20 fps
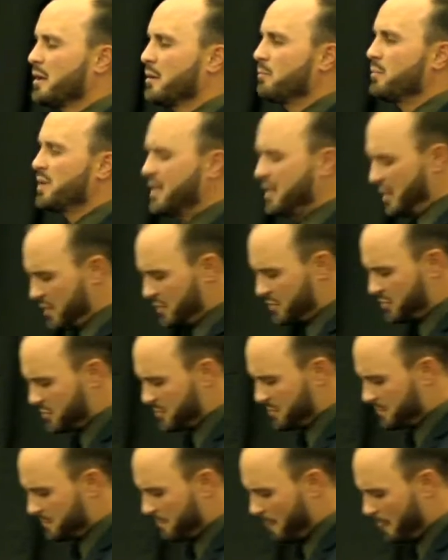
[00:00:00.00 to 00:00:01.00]

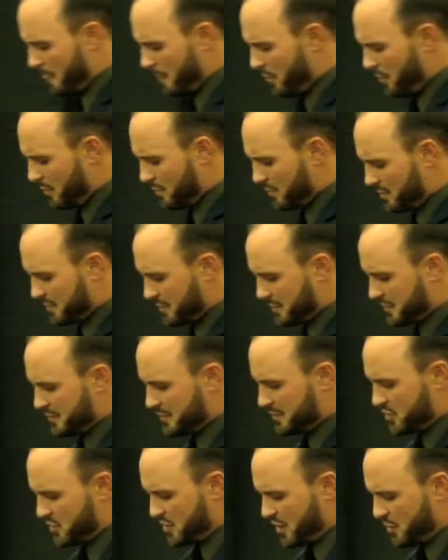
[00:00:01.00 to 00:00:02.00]
Because,
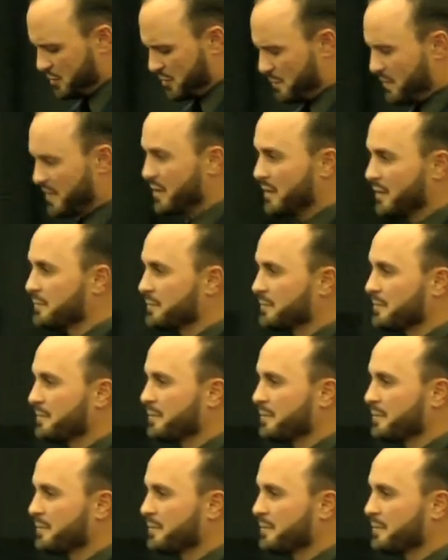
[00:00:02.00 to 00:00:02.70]
stick with me here.